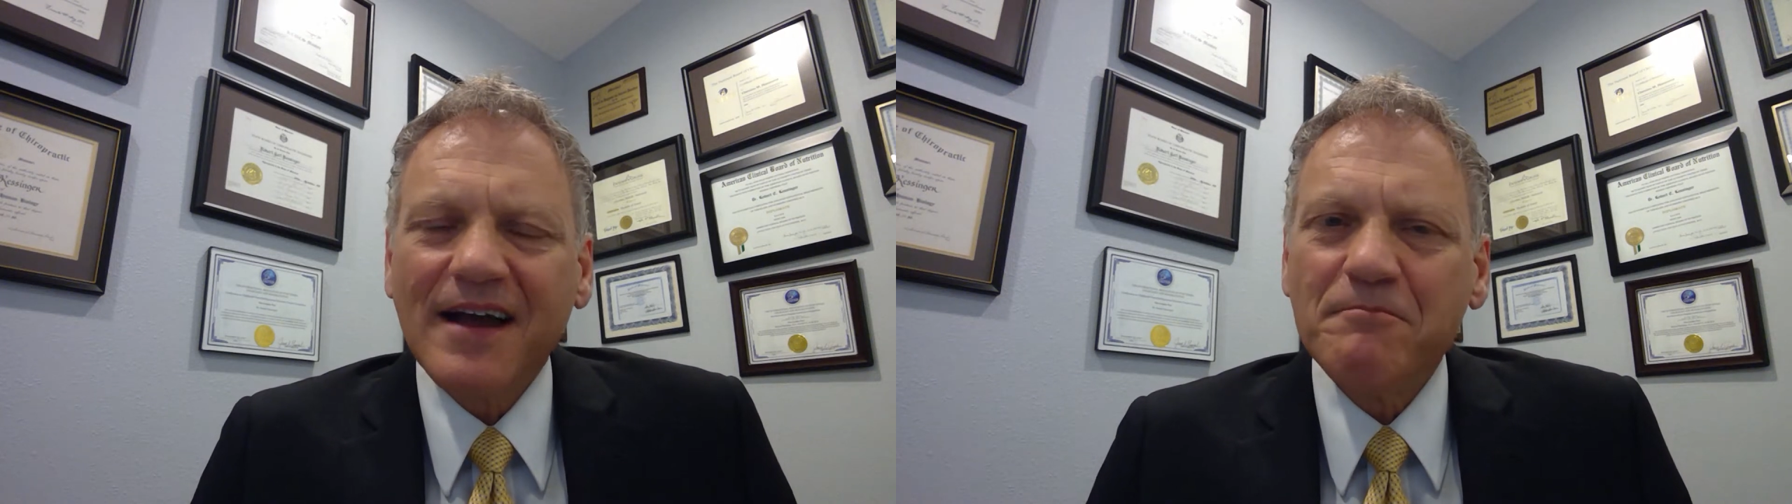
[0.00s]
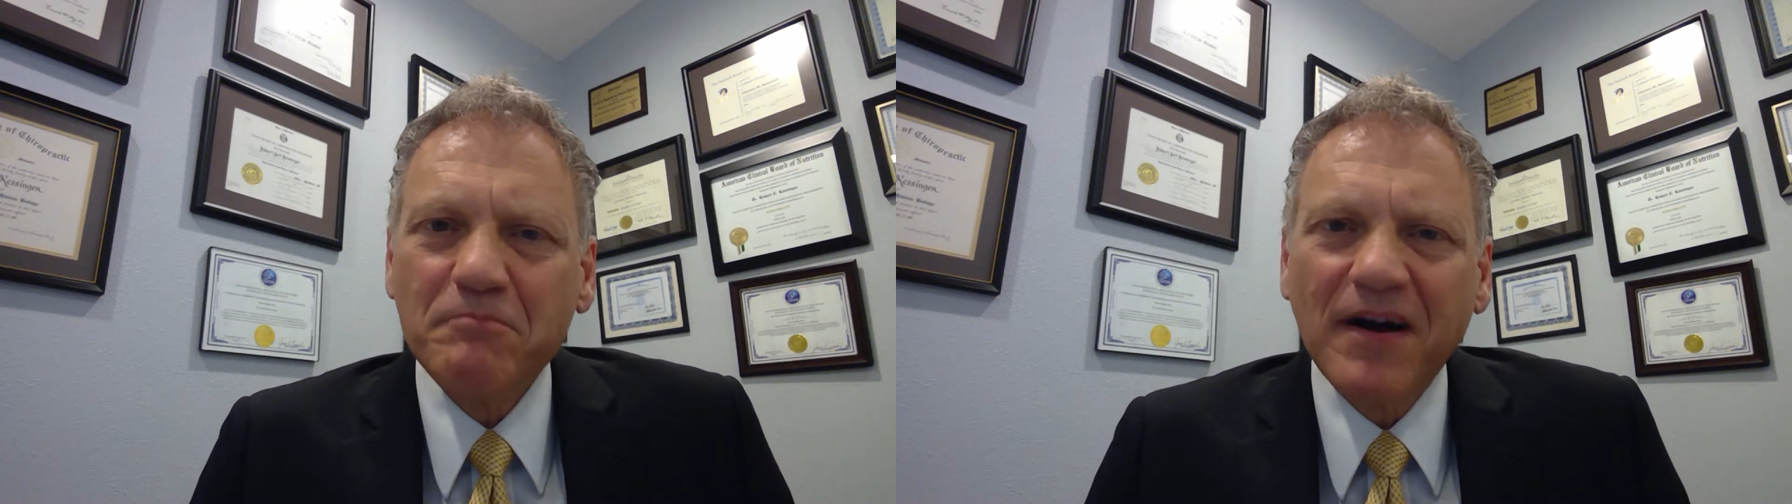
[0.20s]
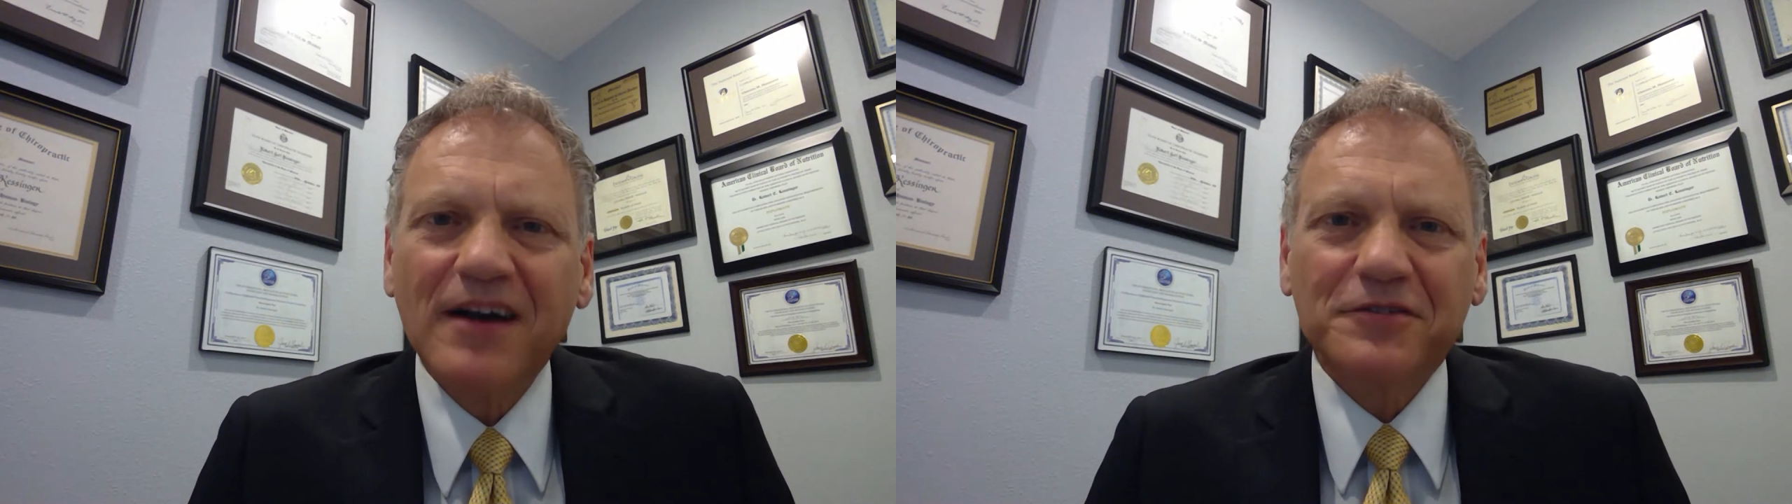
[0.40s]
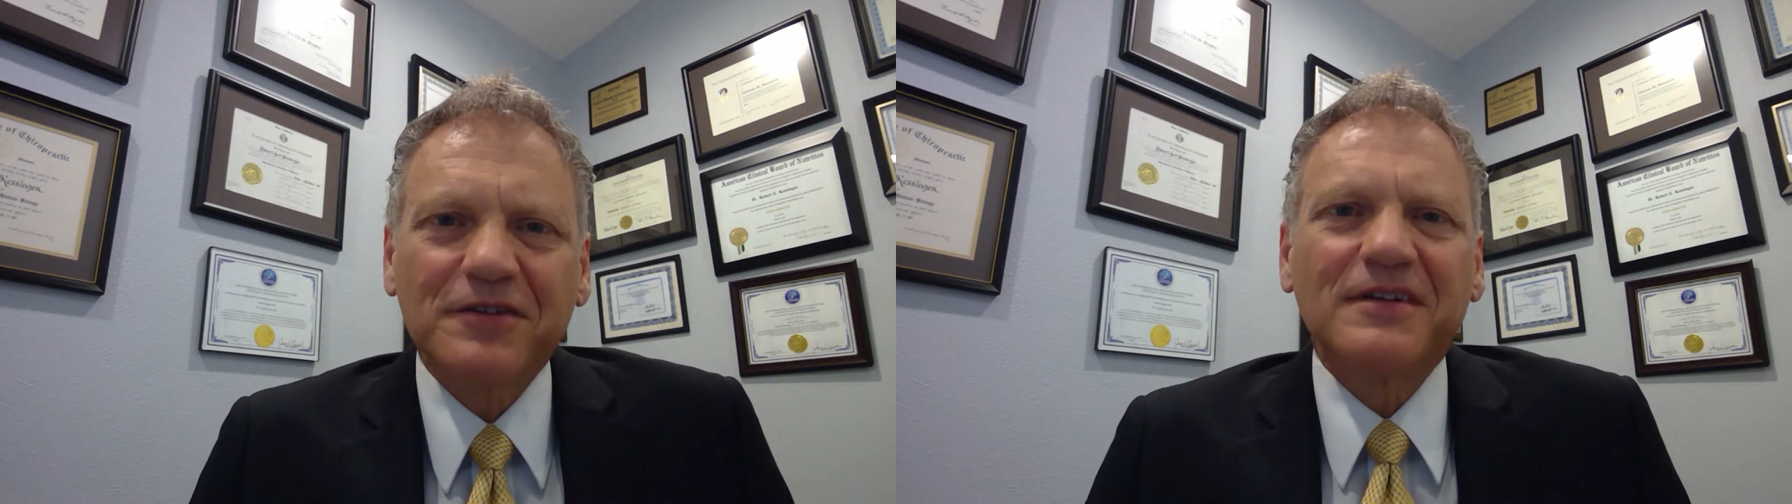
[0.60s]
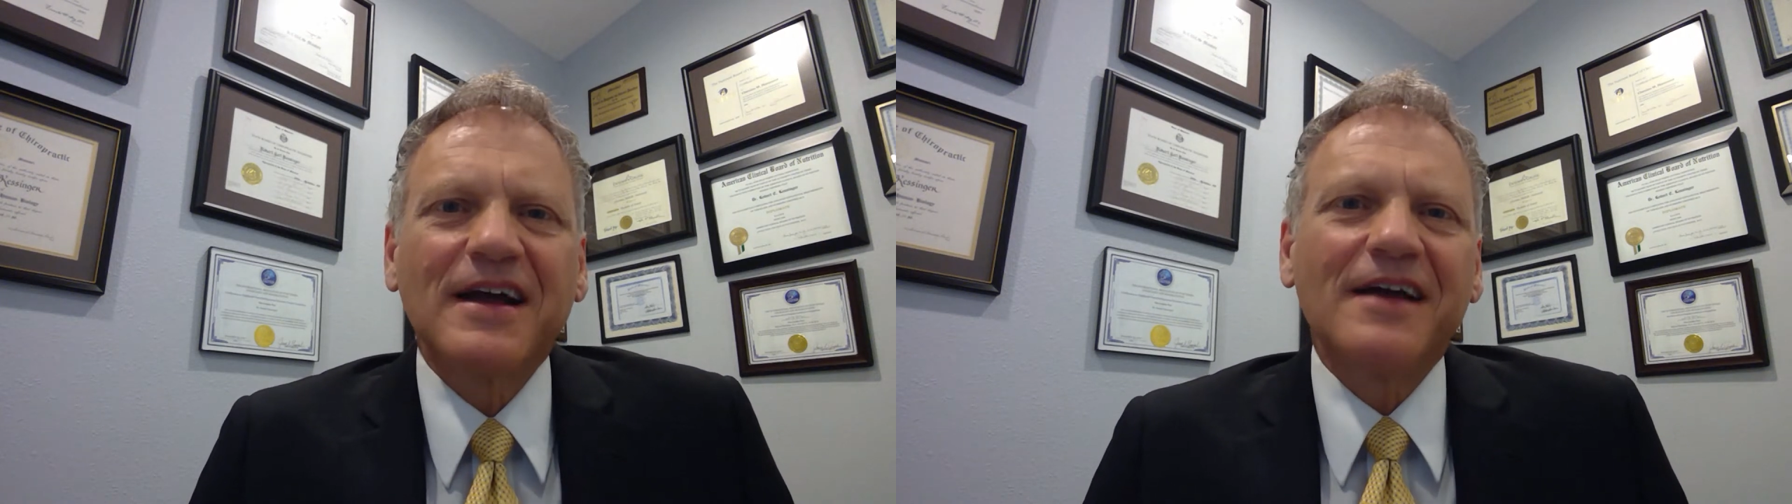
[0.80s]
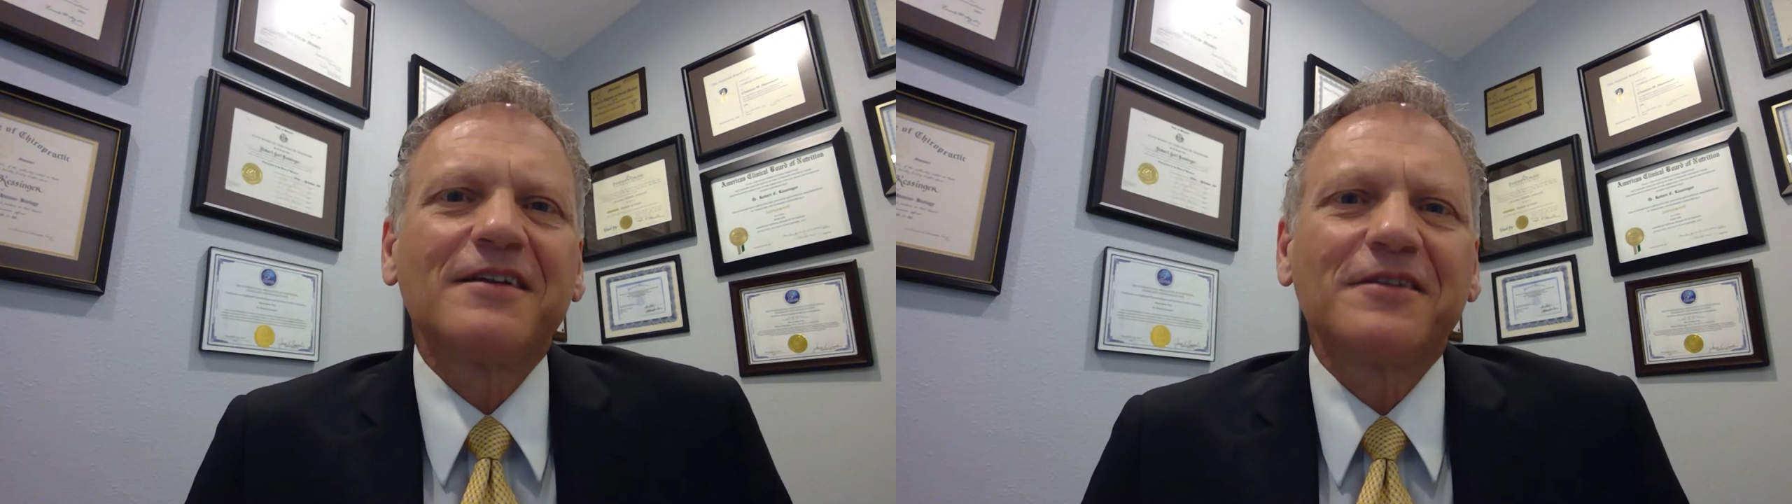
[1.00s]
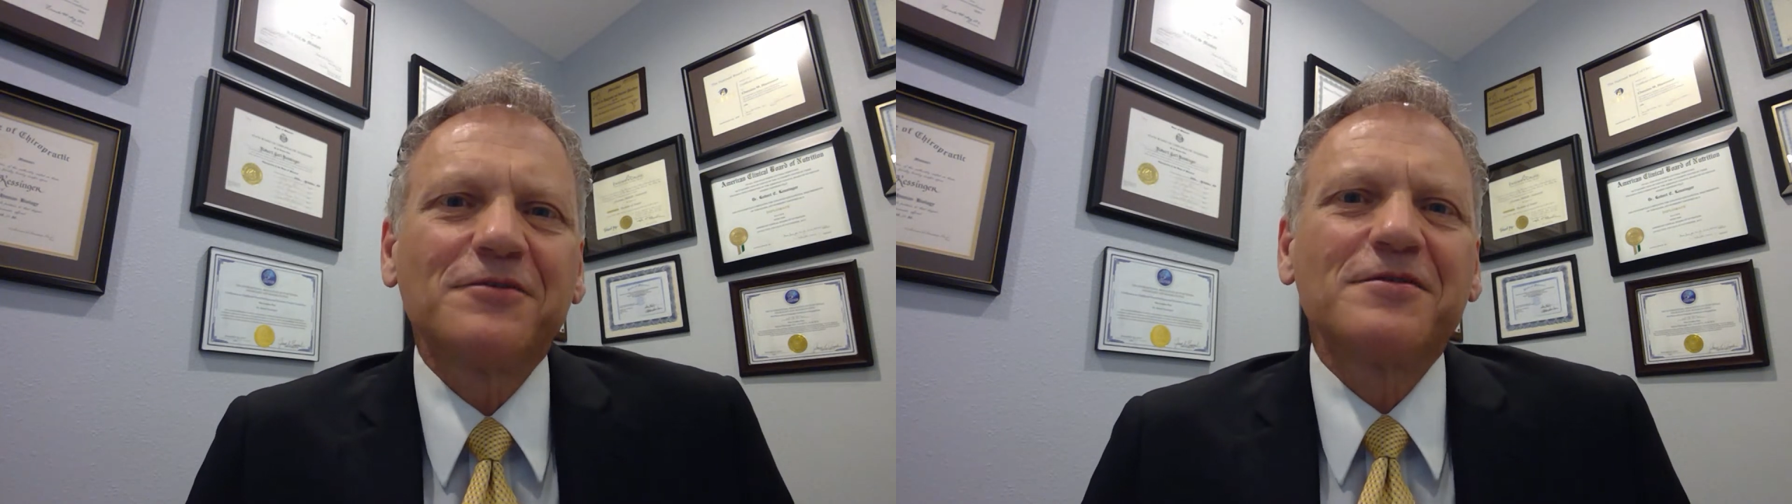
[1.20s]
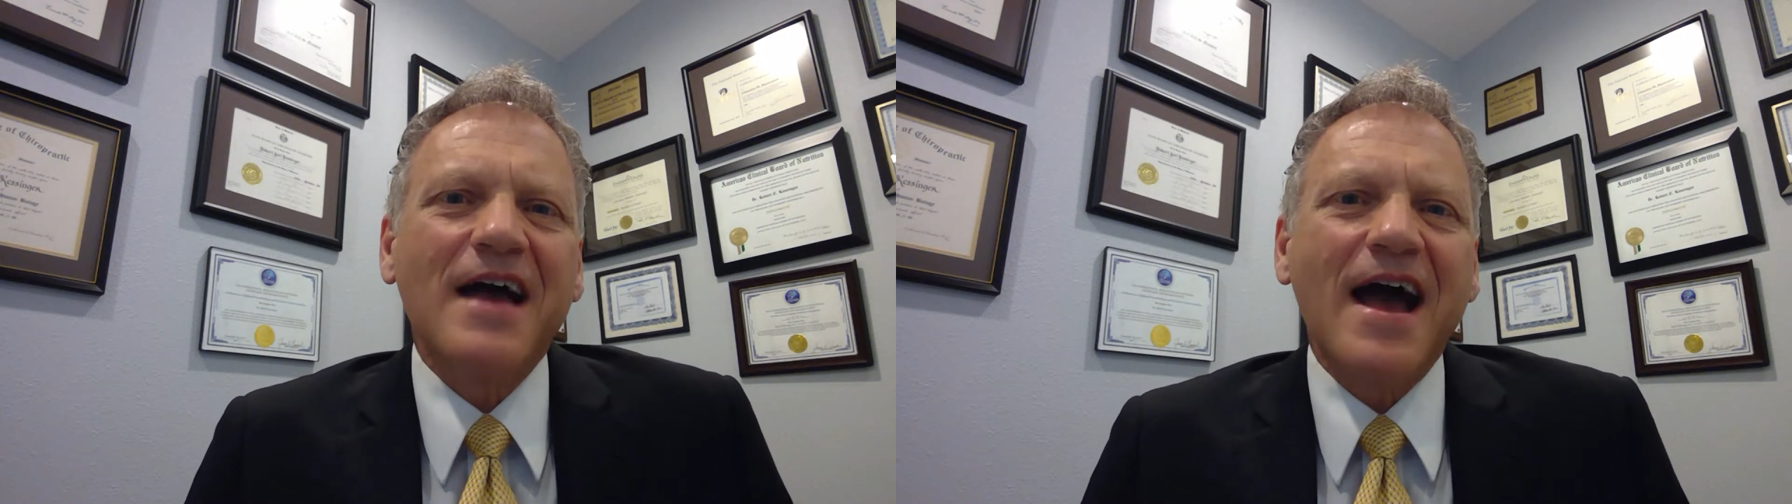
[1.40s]
I must learn how to
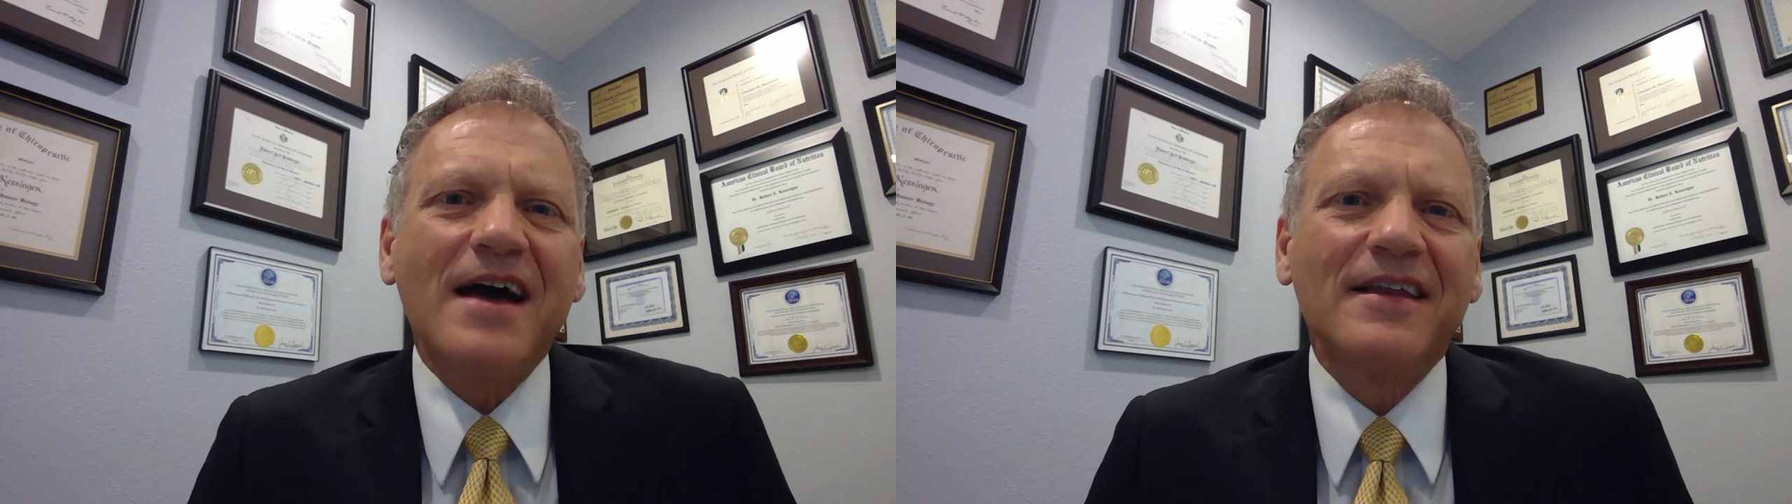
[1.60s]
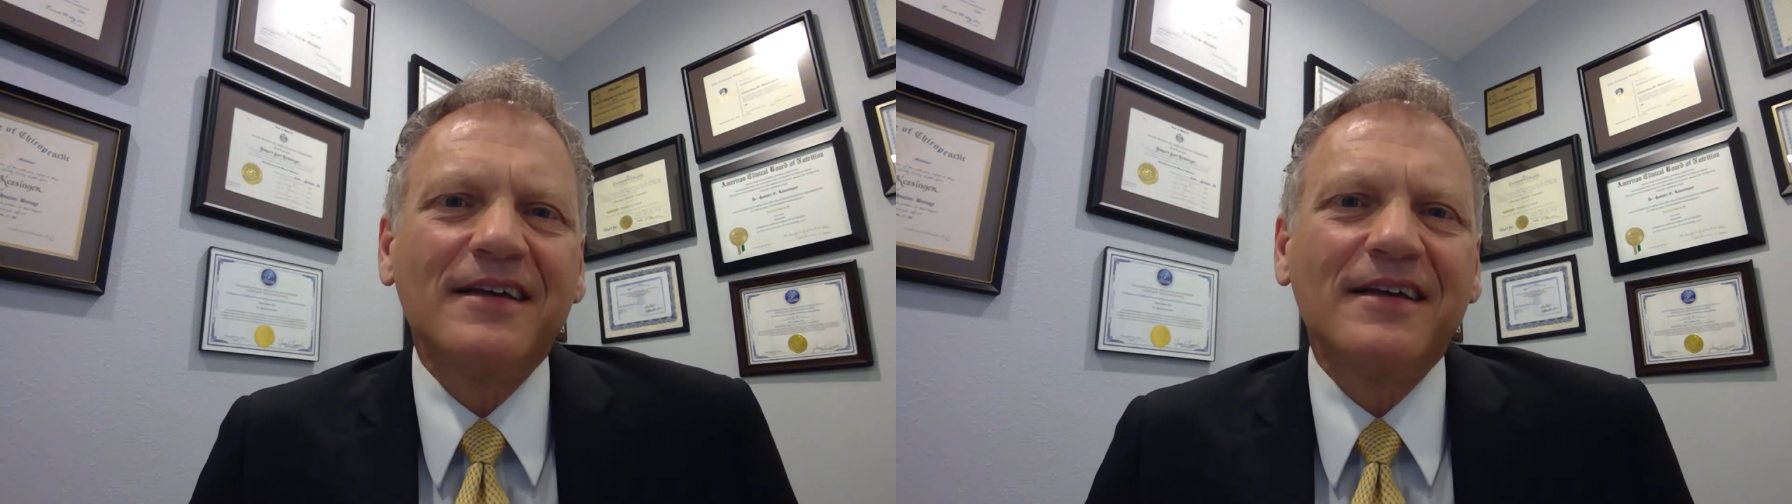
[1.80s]
do that.